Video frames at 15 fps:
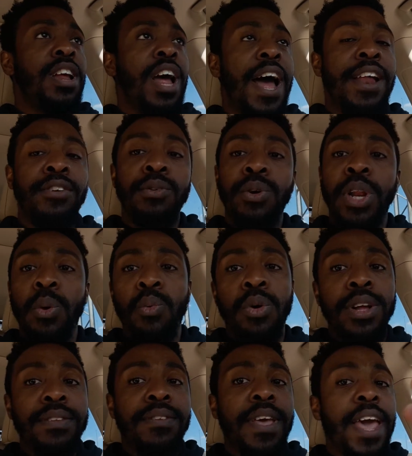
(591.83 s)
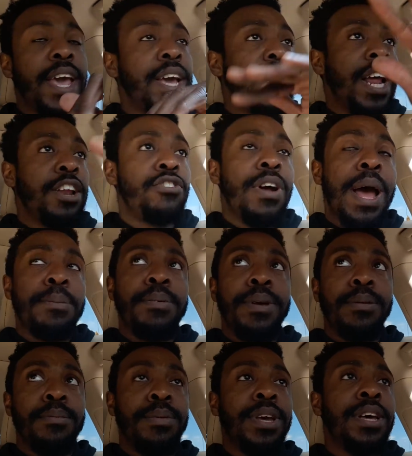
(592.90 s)
I do it in one take and I drop
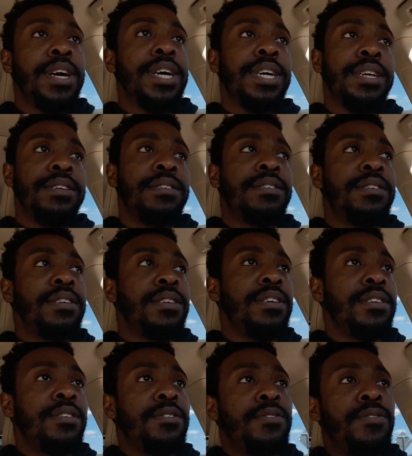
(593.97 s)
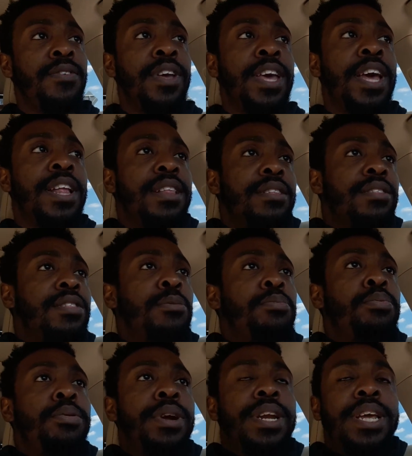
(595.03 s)
it, because forget the
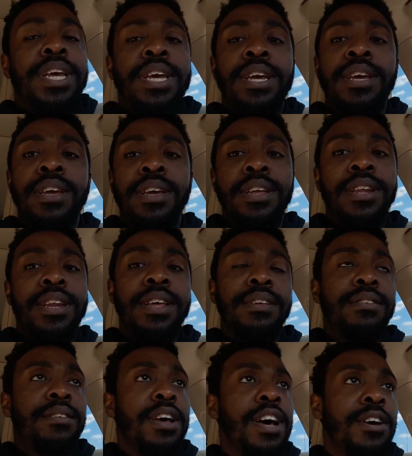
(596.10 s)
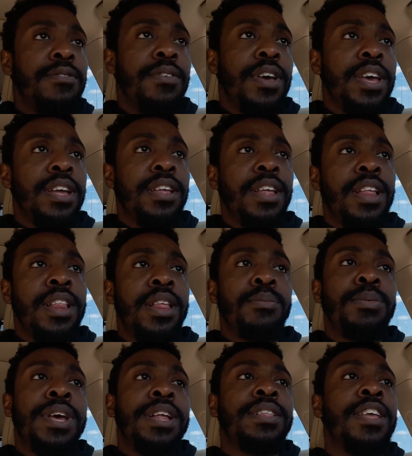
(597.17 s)
prettiness of it.
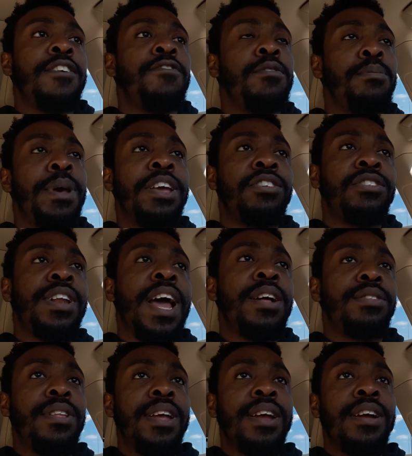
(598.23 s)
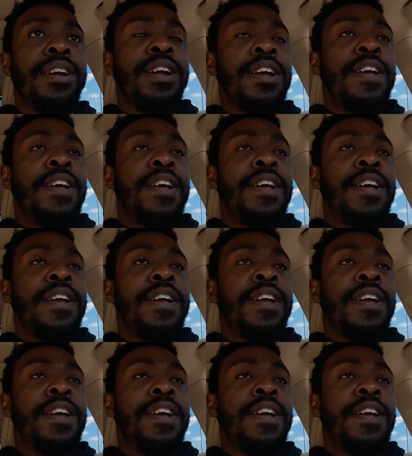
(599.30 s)
Let me get the information out there.